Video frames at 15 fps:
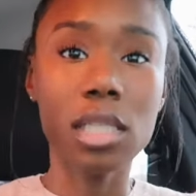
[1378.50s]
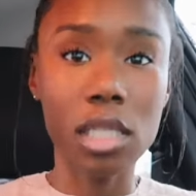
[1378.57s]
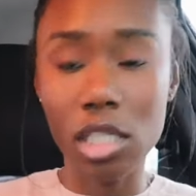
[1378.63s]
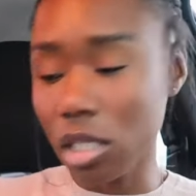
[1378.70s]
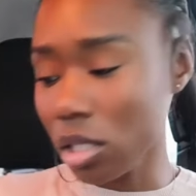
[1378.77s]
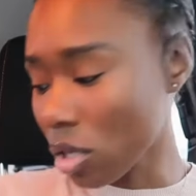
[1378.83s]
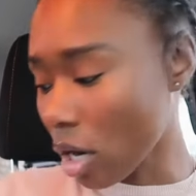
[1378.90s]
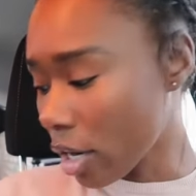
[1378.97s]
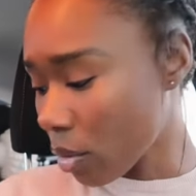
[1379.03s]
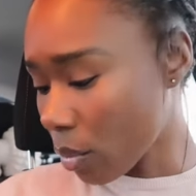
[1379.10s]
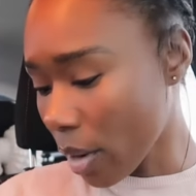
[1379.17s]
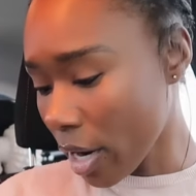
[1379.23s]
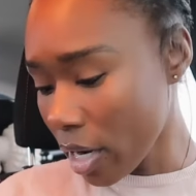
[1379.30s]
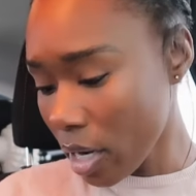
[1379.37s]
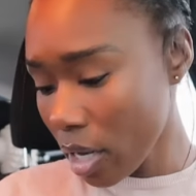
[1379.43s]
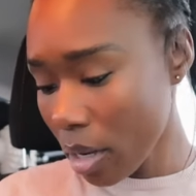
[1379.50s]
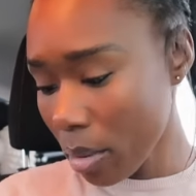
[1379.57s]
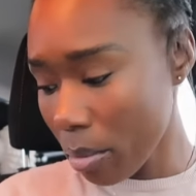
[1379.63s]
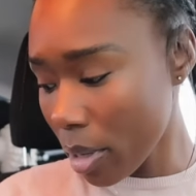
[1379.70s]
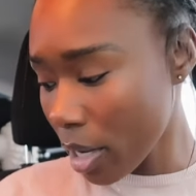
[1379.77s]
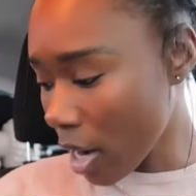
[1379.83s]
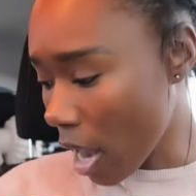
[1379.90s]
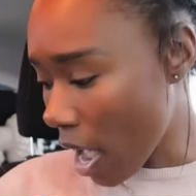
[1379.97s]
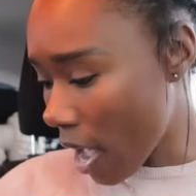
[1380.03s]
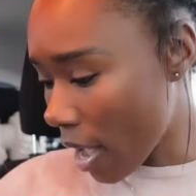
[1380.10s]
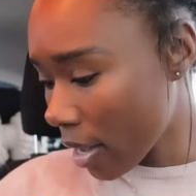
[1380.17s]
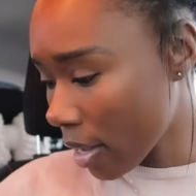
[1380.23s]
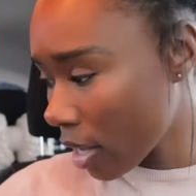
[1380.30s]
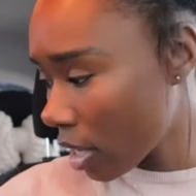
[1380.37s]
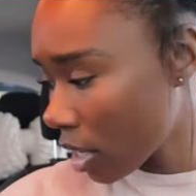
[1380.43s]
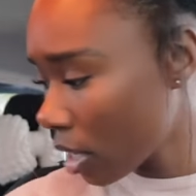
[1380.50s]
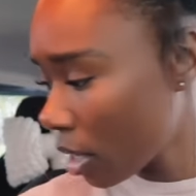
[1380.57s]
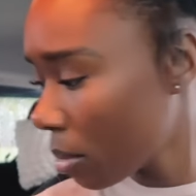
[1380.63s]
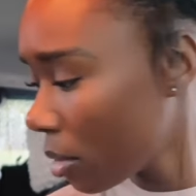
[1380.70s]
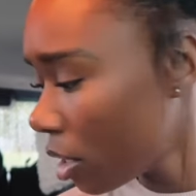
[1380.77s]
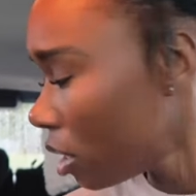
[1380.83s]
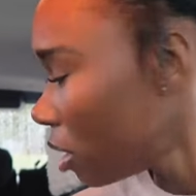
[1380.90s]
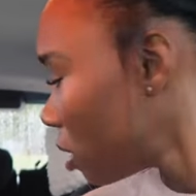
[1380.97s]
it just started raining, but I am